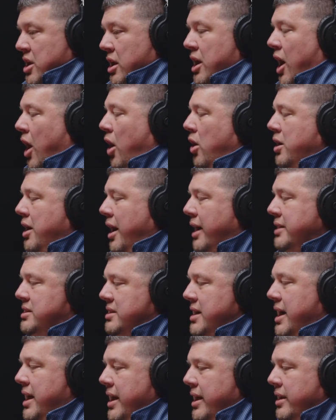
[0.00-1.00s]
all God
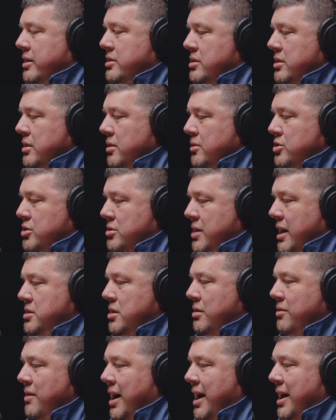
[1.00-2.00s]
said is stretch
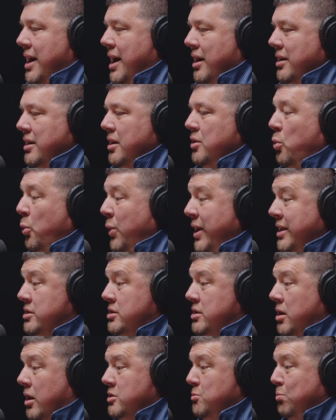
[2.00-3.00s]
your rod out. The wind
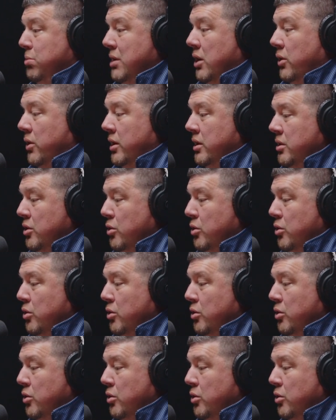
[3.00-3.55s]
starts blowing. The